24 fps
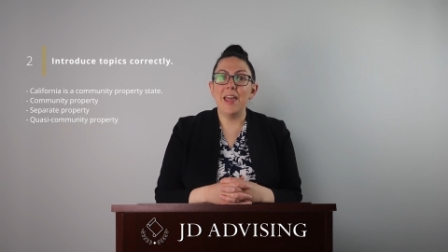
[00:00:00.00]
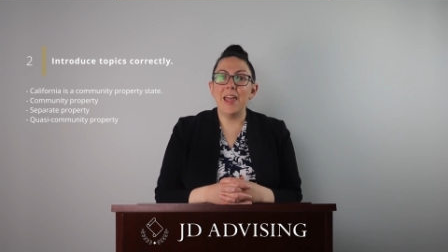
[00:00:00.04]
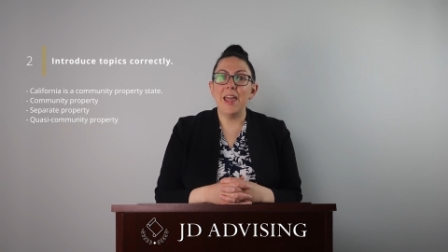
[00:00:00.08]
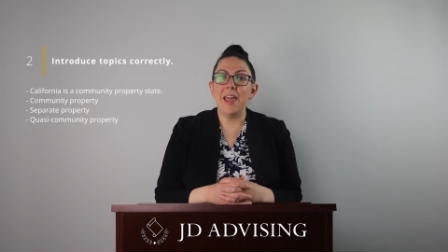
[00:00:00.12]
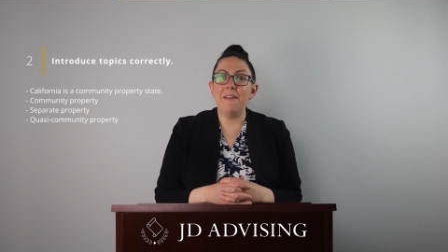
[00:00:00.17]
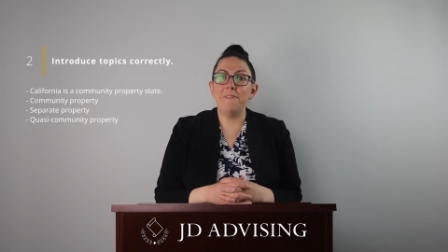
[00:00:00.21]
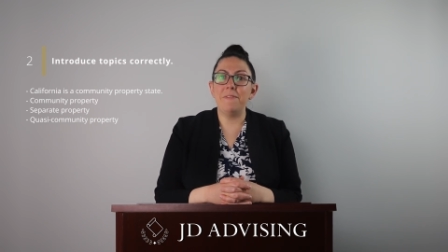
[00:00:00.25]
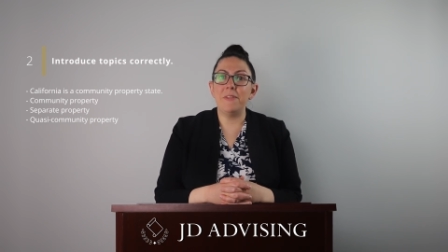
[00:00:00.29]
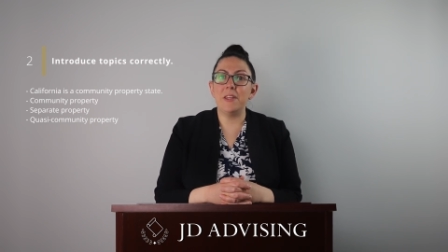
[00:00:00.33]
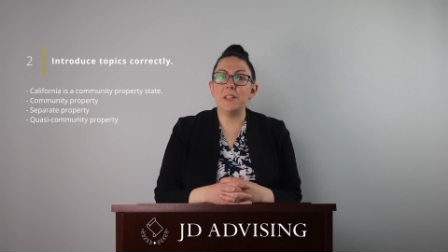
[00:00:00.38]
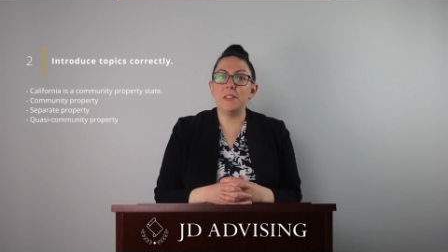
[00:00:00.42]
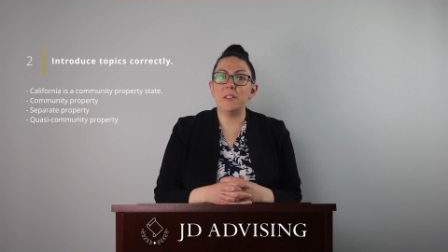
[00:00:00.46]

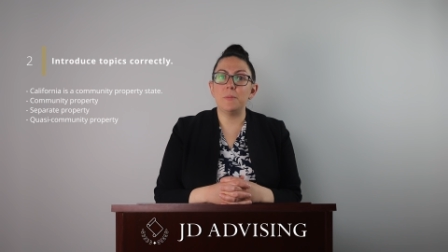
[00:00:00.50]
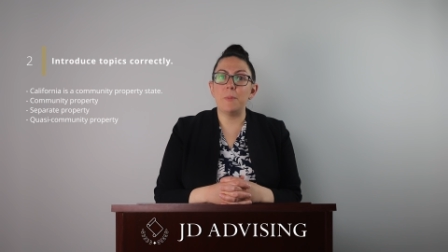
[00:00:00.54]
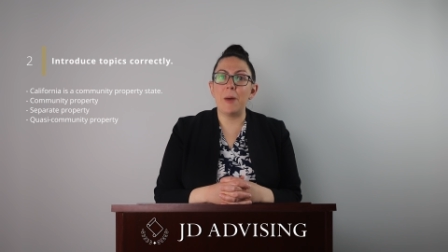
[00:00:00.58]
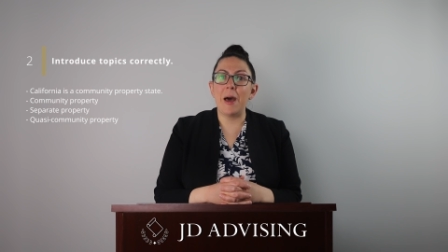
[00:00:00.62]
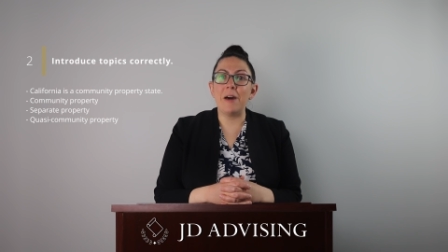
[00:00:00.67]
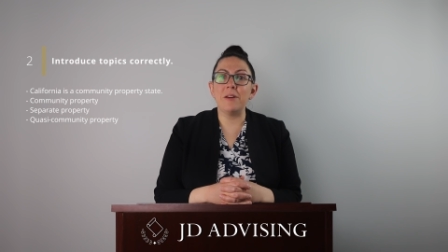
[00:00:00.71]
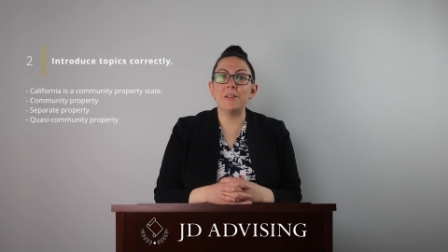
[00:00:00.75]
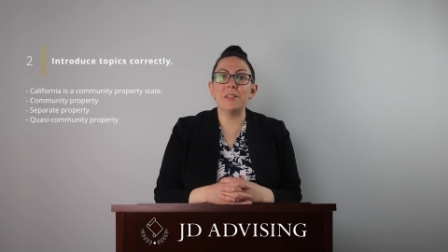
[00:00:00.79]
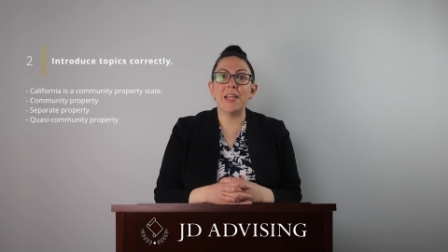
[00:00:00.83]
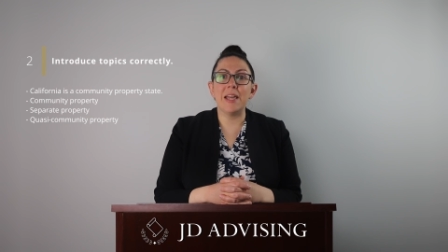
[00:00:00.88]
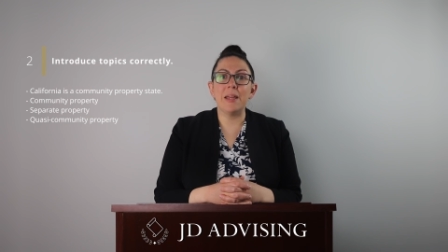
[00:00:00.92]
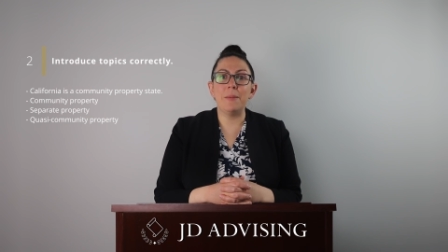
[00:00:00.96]
if the
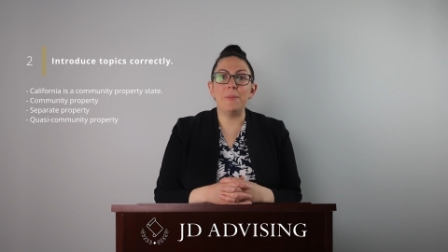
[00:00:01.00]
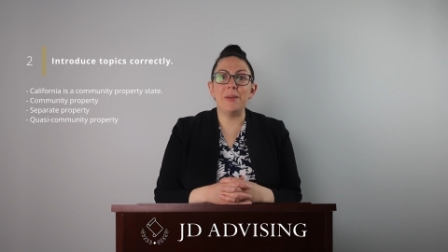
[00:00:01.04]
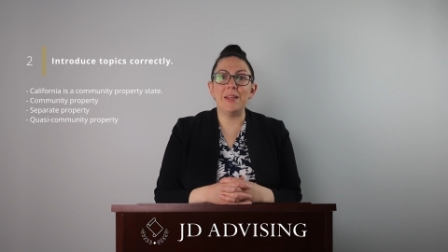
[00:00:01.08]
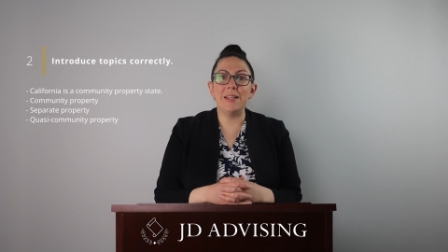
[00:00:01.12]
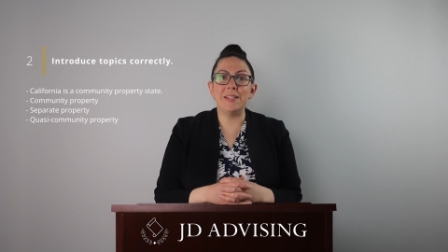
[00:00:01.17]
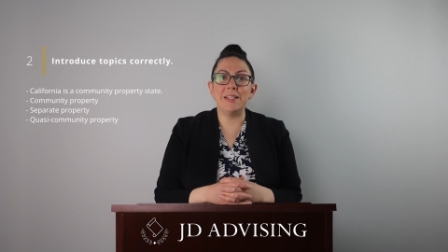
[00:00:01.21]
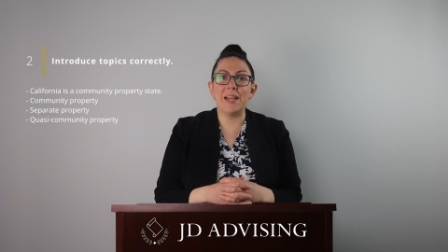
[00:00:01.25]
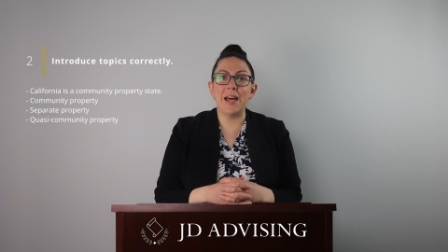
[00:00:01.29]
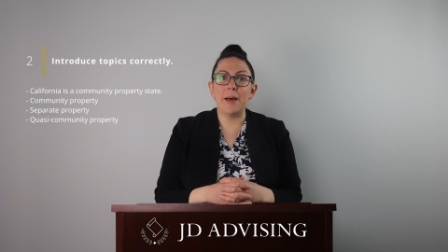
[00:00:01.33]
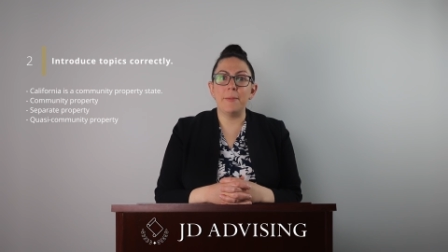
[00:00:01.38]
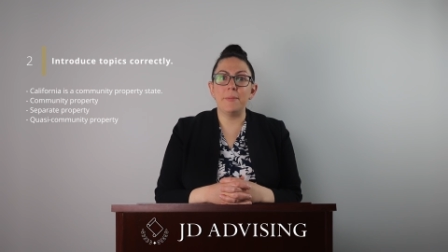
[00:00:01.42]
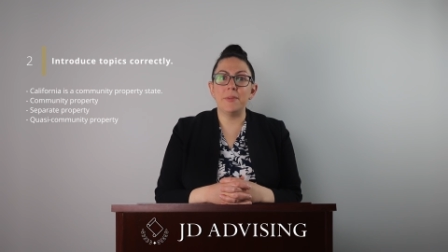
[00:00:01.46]
spouse had
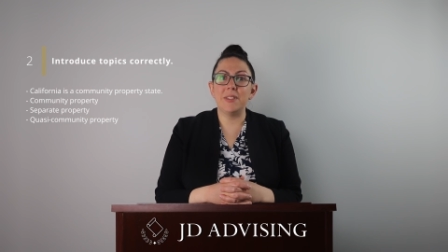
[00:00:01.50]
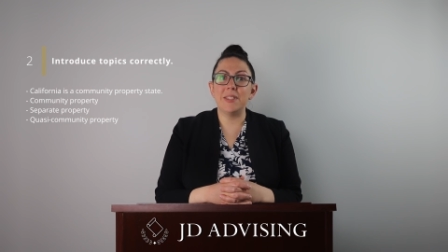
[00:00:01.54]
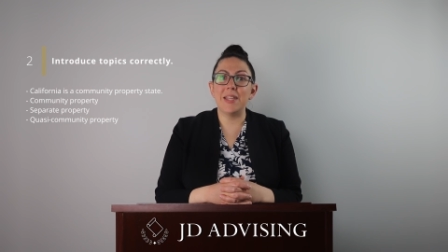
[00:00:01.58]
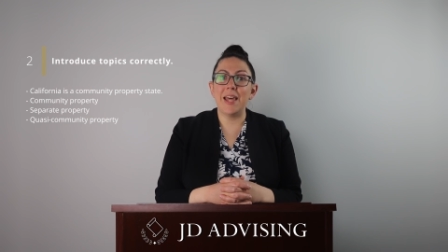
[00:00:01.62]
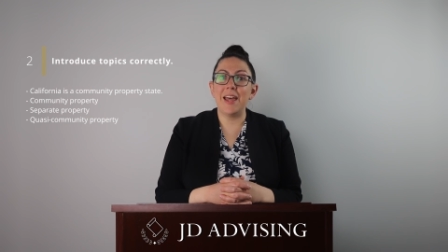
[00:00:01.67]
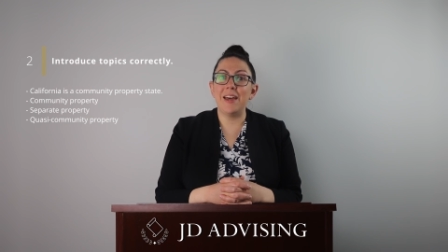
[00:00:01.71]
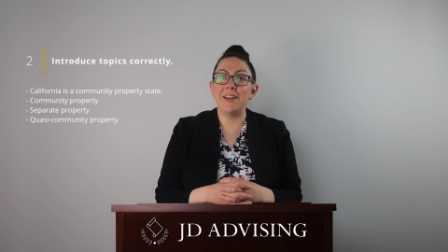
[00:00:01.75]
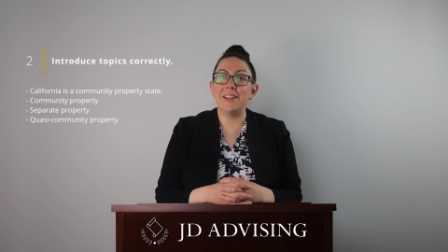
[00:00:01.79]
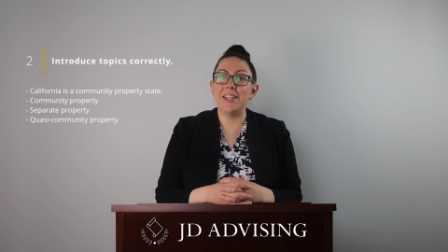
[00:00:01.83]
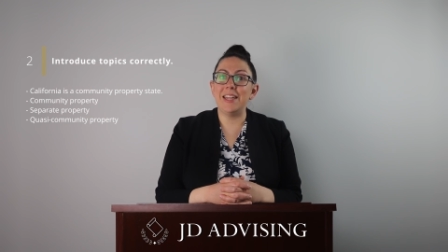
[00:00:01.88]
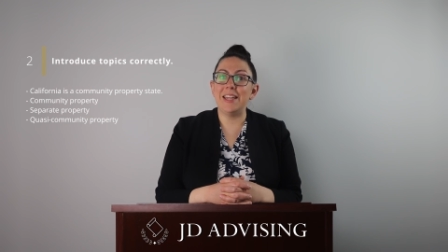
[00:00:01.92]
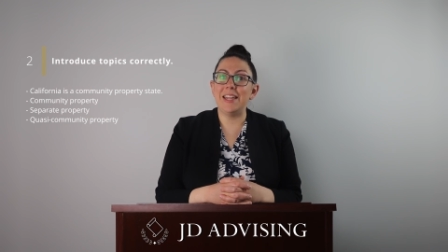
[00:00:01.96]
been
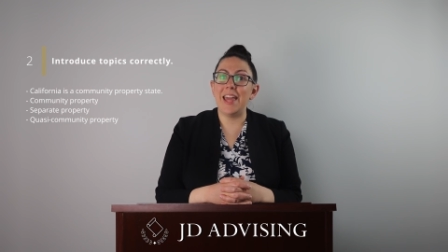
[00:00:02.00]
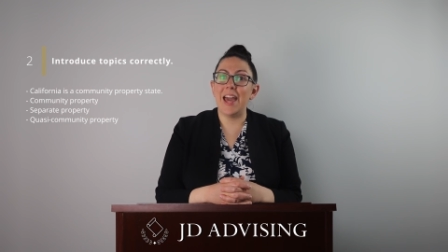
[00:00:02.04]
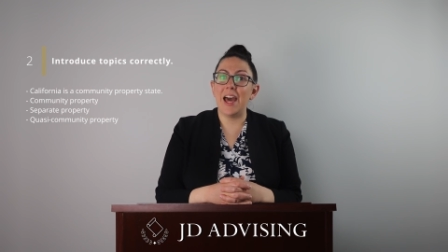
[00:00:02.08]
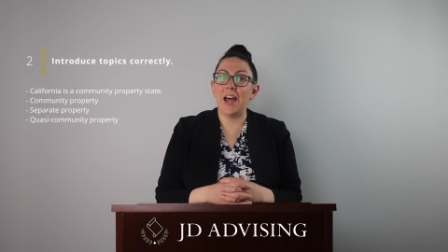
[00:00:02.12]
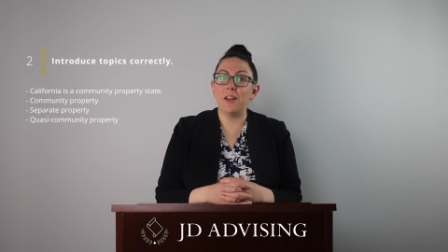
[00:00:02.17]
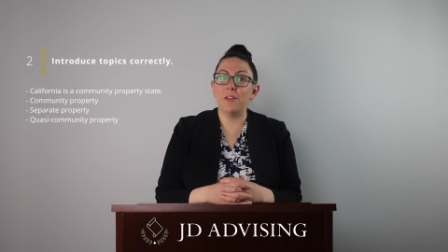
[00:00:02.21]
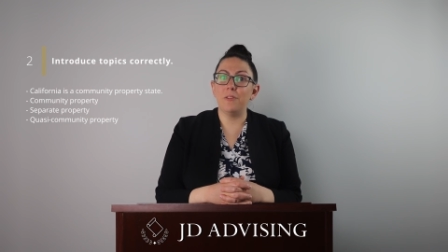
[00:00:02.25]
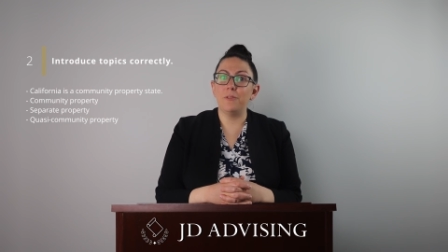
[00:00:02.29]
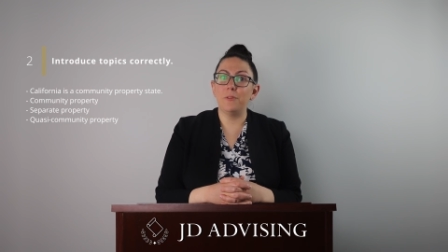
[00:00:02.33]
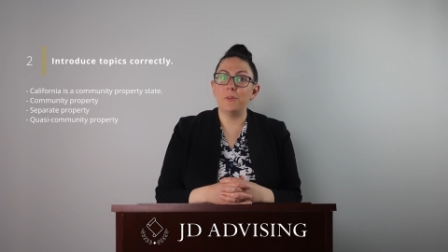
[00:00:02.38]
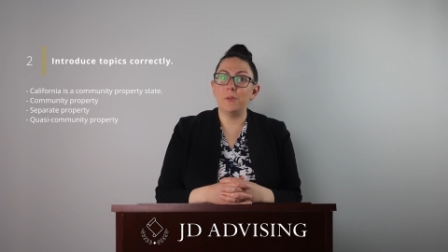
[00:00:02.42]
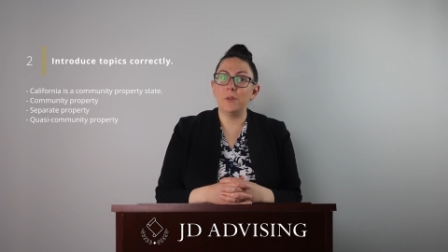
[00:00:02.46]
domiciled in
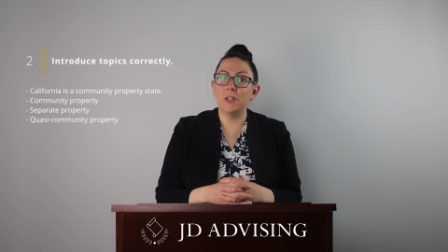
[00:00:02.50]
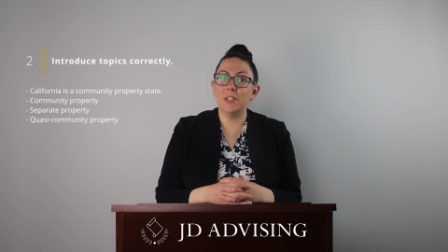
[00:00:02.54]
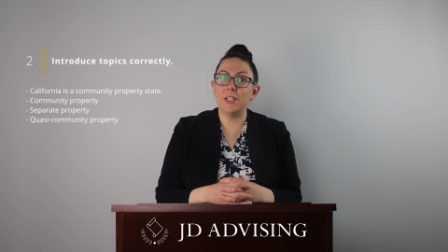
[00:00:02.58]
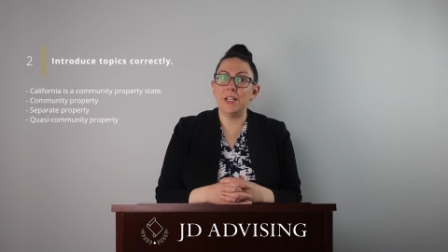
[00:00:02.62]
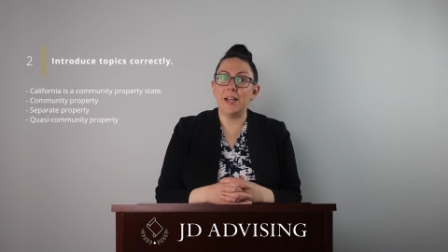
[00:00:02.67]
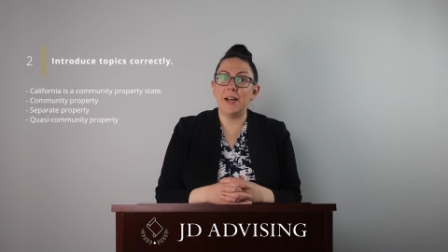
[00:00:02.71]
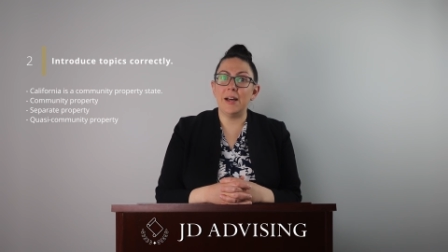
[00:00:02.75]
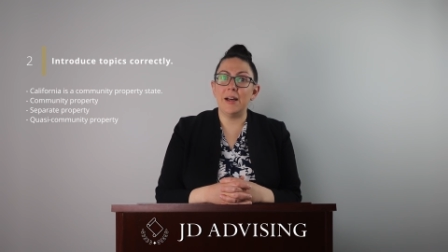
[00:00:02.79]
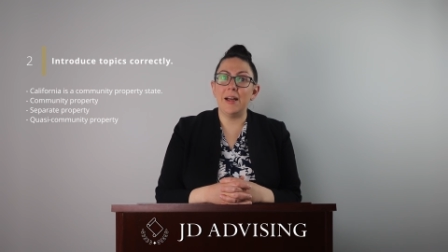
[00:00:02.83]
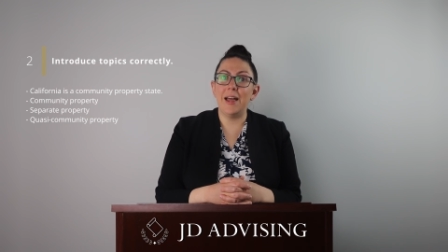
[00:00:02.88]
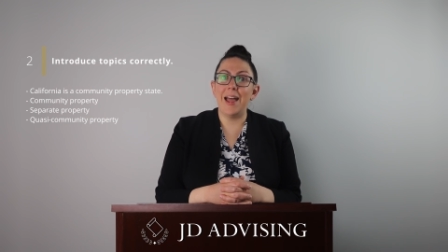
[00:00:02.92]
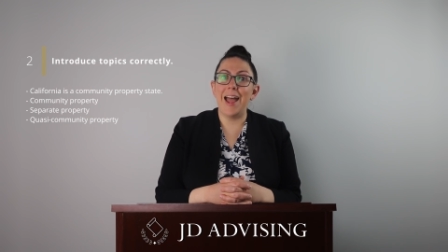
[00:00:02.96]

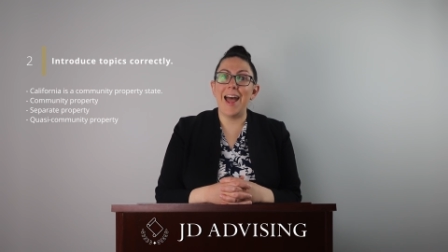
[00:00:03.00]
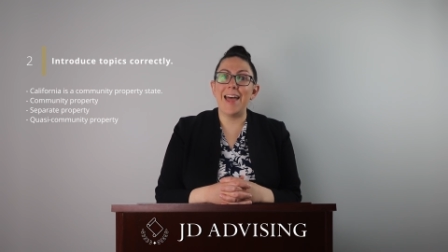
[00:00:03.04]
California